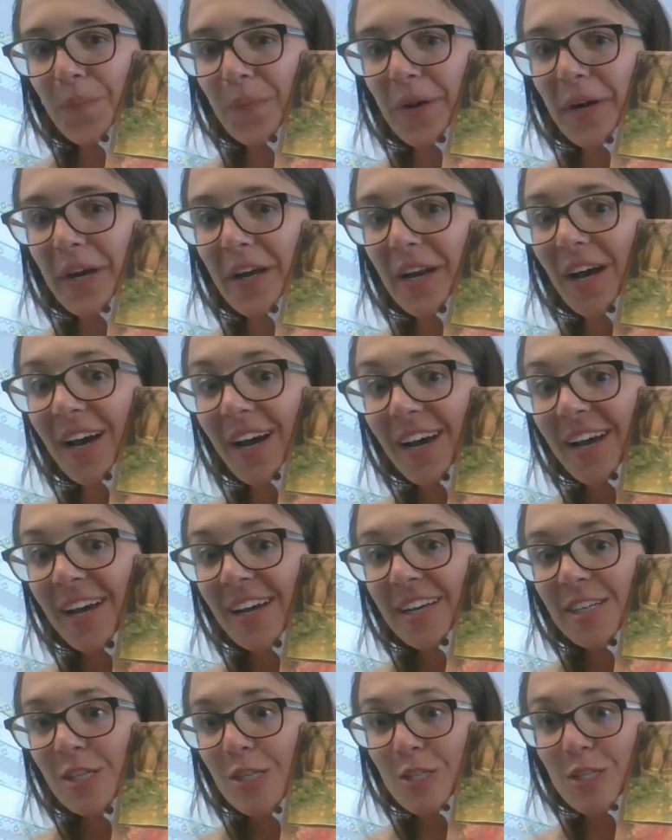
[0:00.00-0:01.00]
But
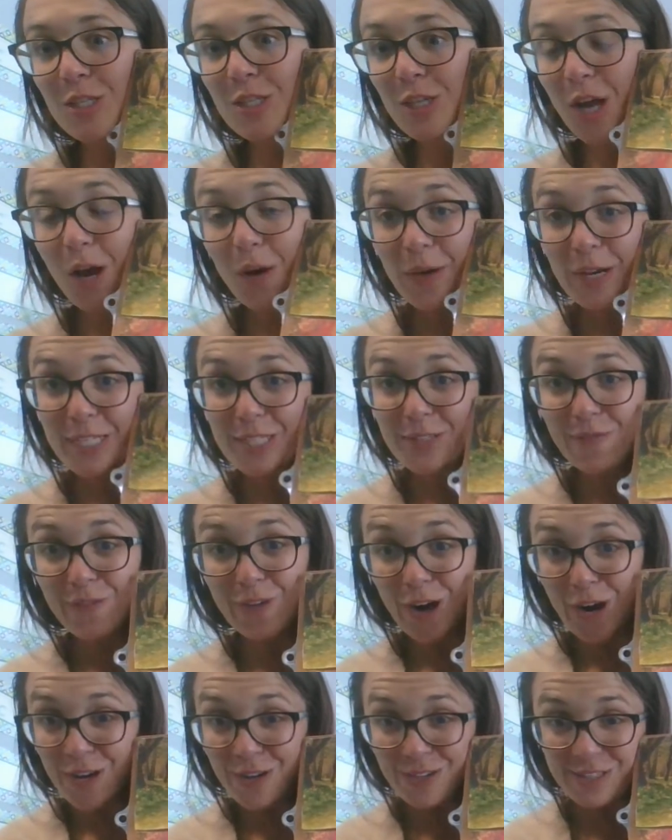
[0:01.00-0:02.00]
snow is
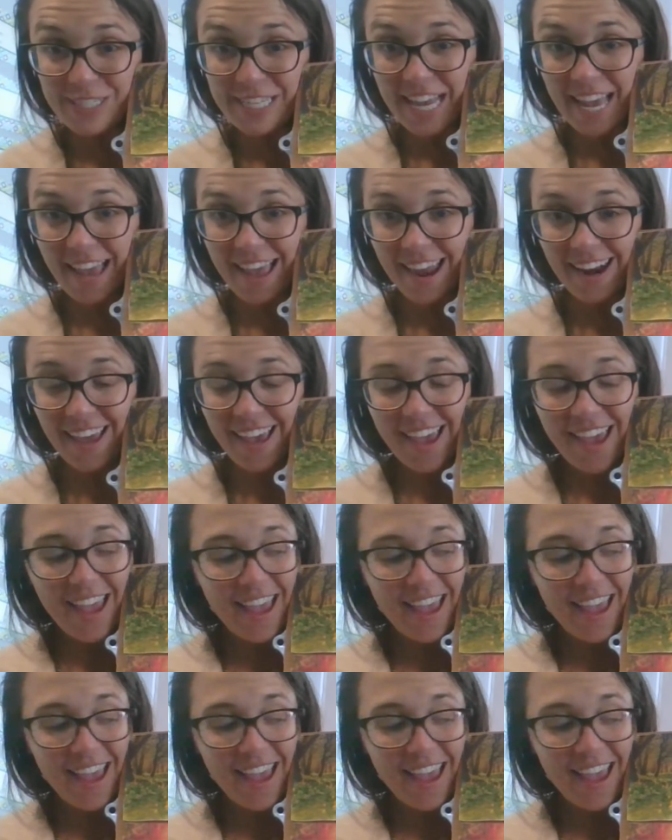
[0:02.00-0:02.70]
frozen,